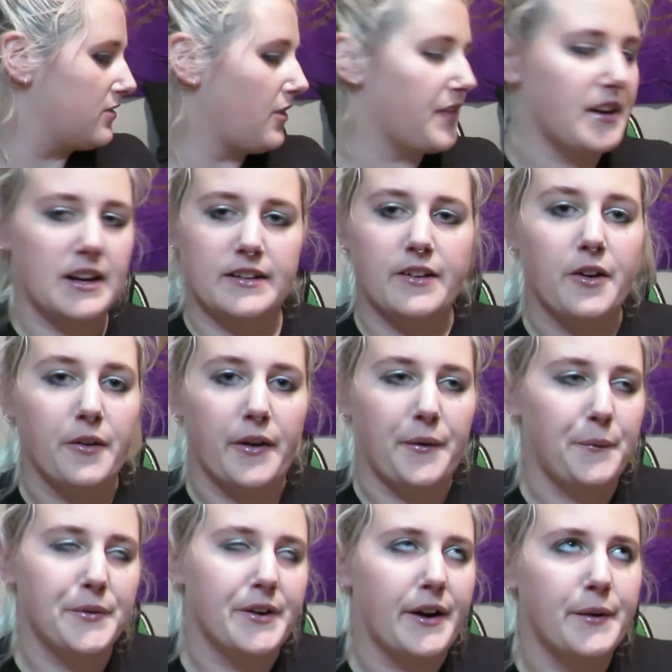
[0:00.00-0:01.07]
Not that I
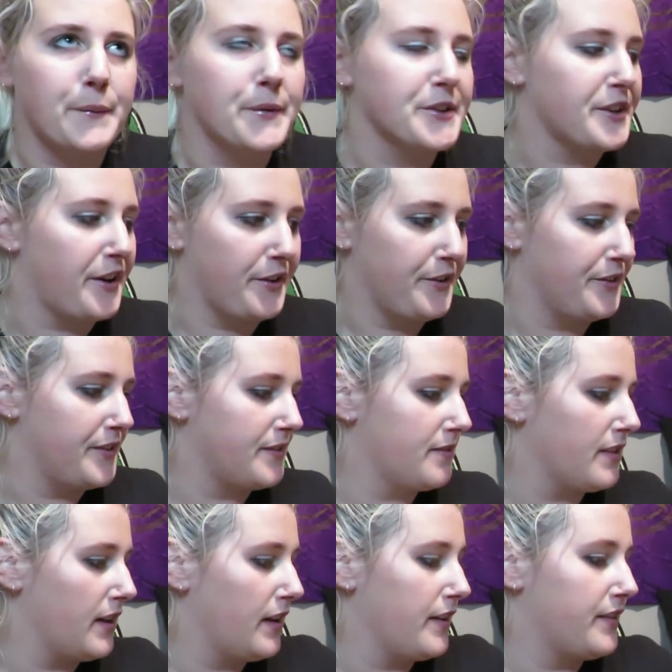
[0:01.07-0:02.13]
know, I, I wish I could
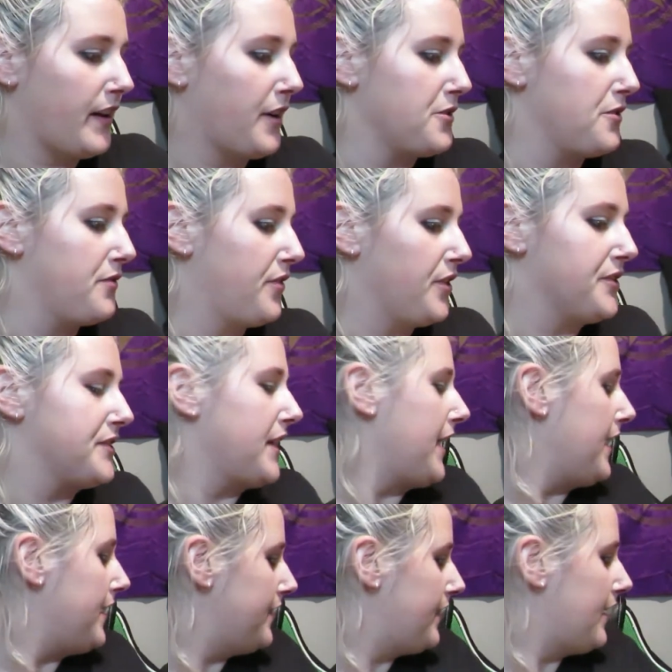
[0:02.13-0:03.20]
tell you
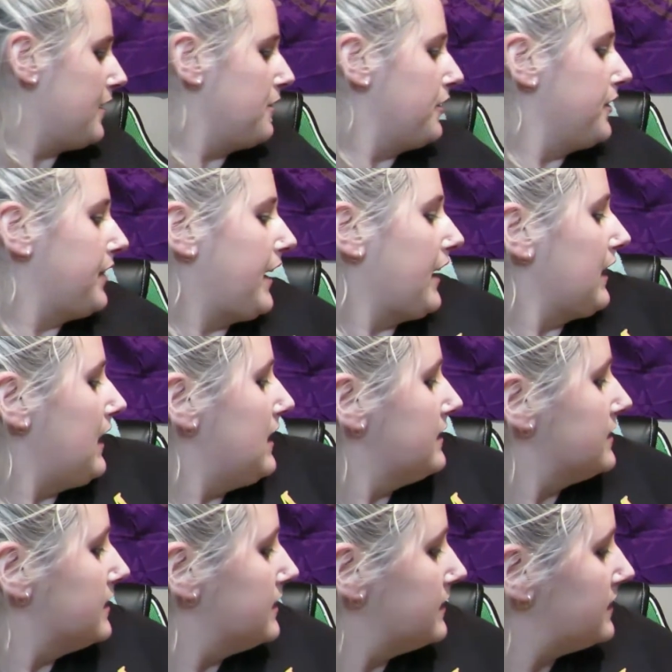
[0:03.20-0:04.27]
firsthand how good that
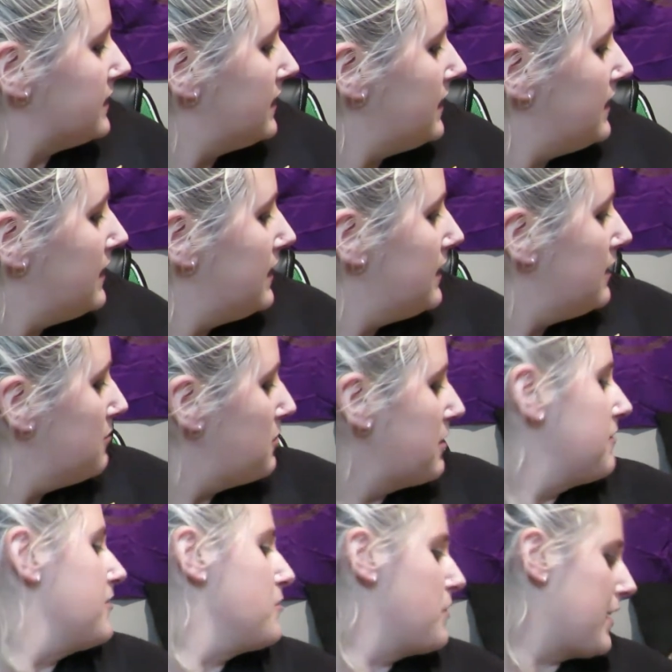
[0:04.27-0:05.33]
class is.
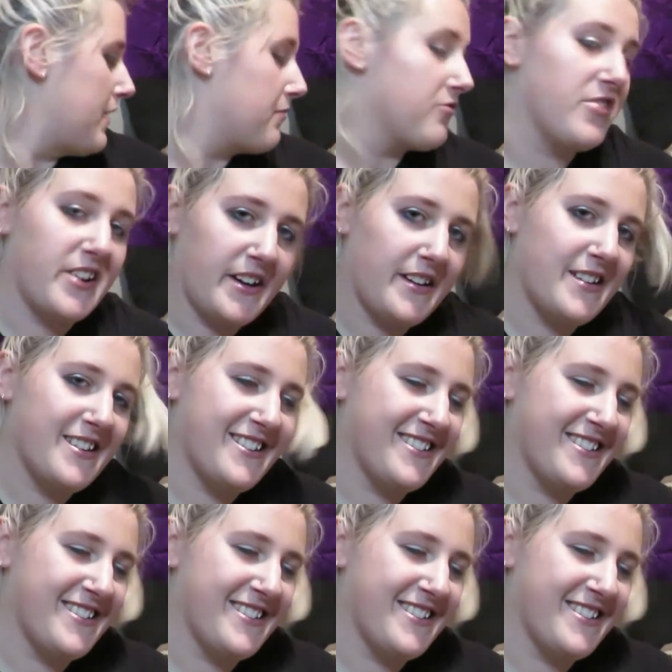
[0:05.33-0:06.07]
But from what I've read,